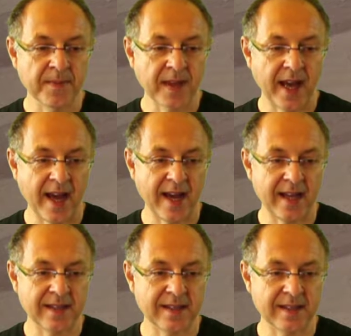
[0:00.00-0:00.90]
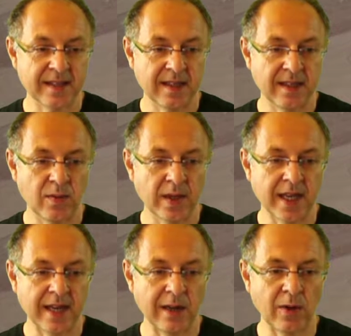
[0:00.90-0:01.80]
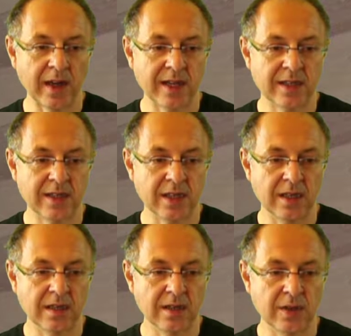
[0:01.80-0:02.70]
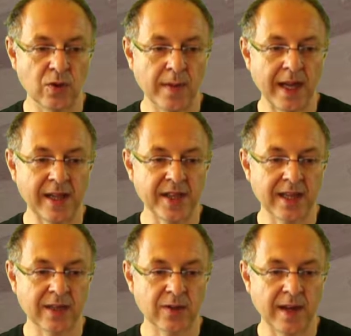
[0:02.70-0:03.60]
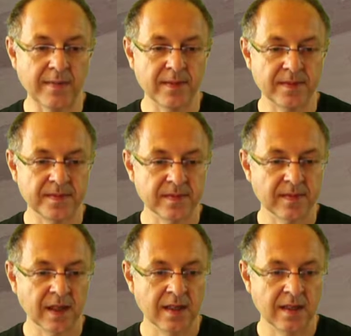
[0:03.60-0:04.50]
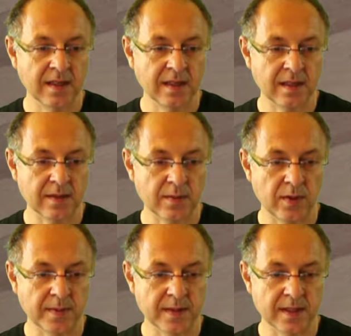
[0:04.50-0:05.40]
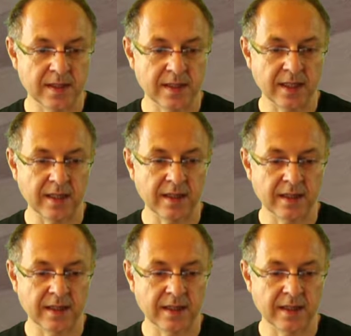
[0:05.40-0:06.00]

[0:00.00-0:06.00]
and uh, we can look at the UML diagram. Let's perhaps see that.